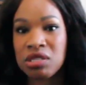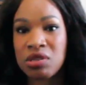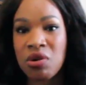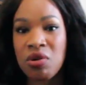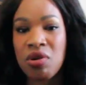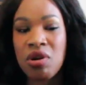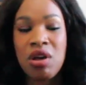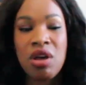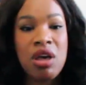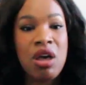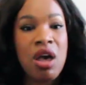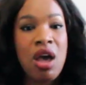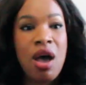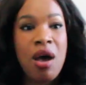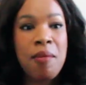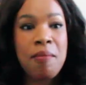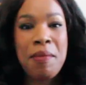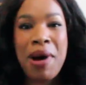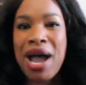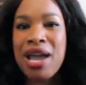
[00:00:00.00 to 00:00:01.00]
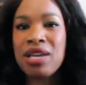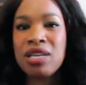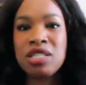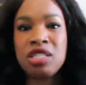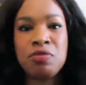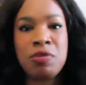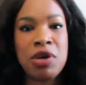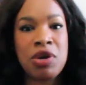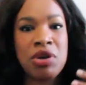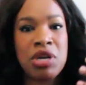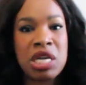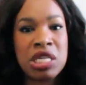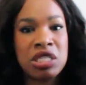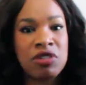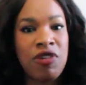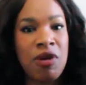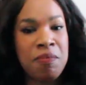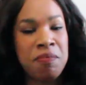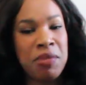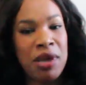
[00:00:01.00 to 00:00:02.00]
So my experience
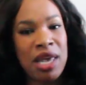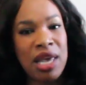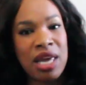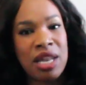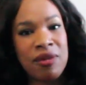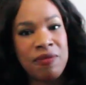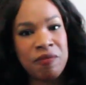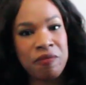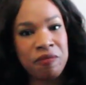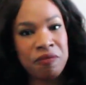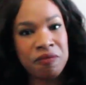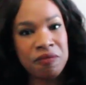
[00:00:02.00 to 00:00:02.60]
from being